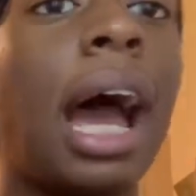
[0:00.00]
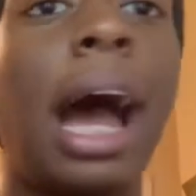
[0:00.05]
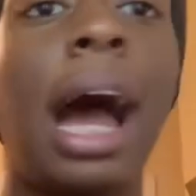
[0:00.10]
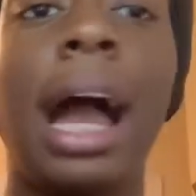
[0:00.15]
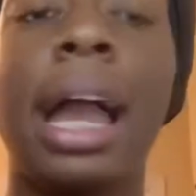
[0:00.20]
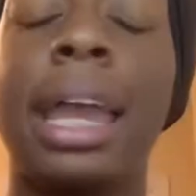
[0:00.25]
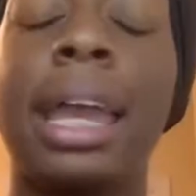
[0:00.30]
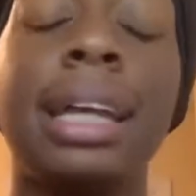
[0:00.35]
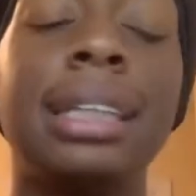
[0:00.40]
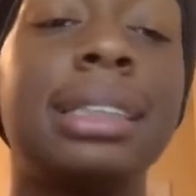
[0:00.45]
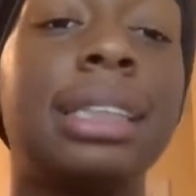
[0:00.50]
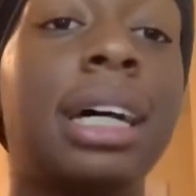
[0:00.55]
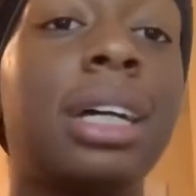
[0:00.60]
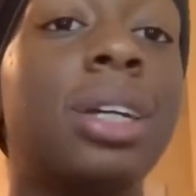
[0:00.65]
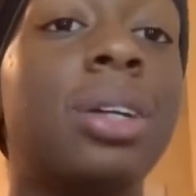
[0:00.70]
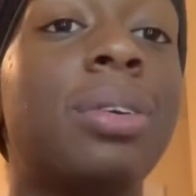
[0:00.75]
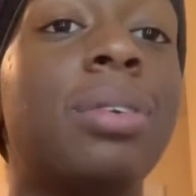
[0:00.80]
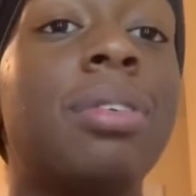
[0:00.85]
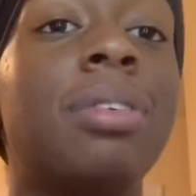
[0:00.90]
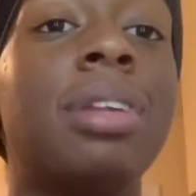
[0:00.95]
I can't tell
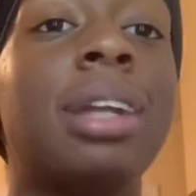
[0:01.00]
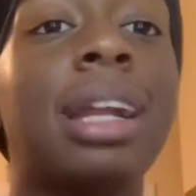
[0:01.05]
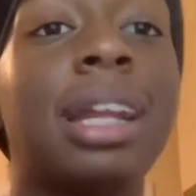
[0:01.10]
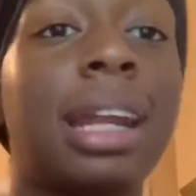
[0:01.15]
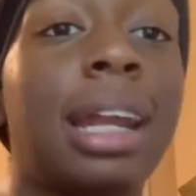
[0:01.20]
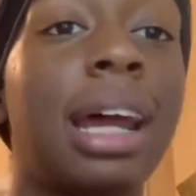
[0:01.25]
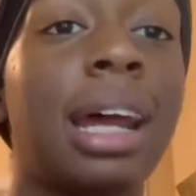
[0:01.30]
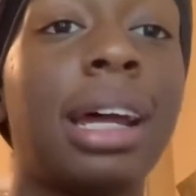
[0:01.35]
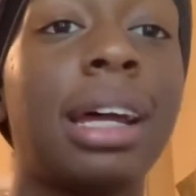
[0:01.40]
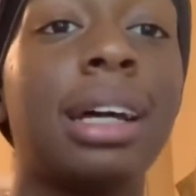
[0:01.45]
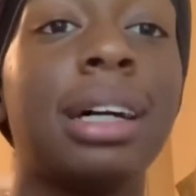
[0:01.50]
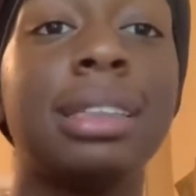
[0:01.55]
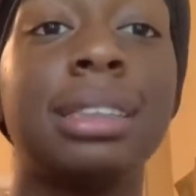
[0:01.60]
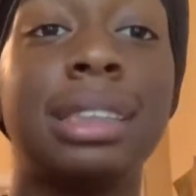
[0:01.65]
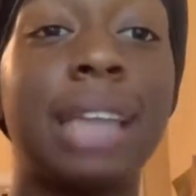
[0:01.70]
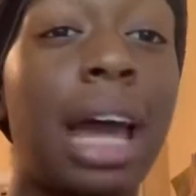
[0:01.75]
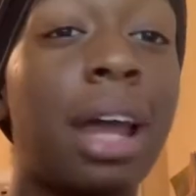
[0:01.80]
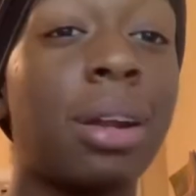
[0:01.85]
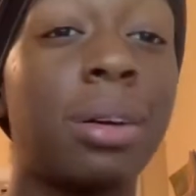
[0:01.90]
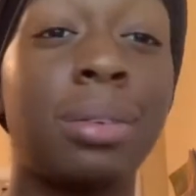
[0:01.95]
you none of that. A
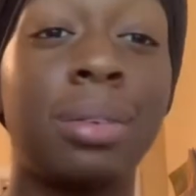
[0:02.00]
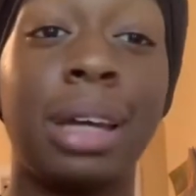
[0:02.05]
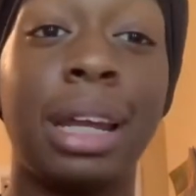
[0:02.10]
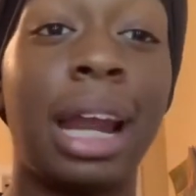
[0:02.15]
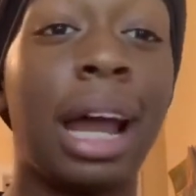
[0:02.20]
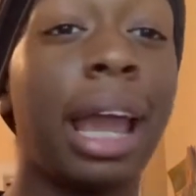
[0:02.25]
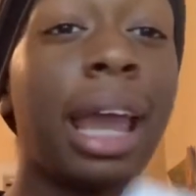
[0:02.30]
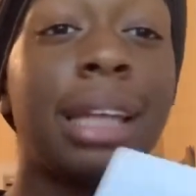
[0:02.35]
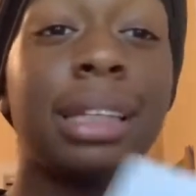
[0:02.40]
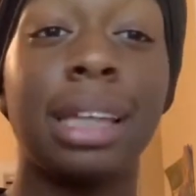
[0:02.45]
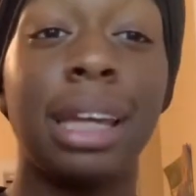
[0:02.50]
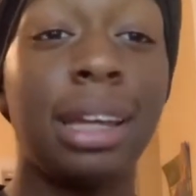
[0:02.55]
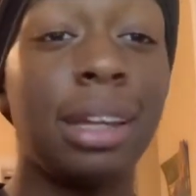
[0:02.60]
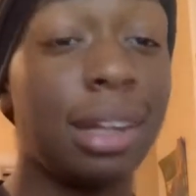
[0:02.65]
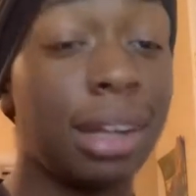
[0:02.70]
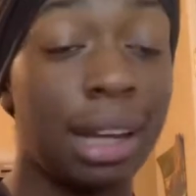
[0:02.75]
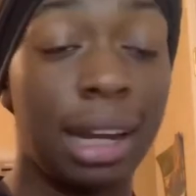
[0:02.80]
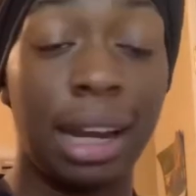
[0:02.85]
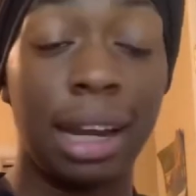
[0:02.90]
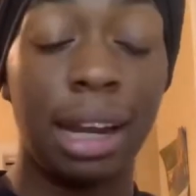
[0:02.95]
saddle, and I can't tell you
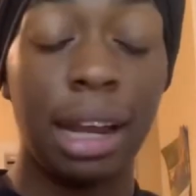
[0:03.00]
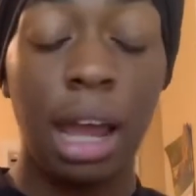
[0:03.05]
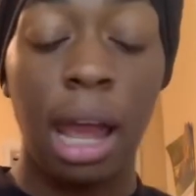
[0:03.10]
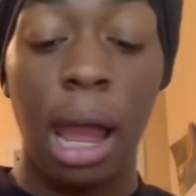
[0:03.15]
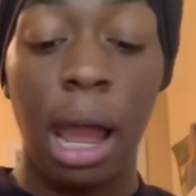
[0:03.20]
none of that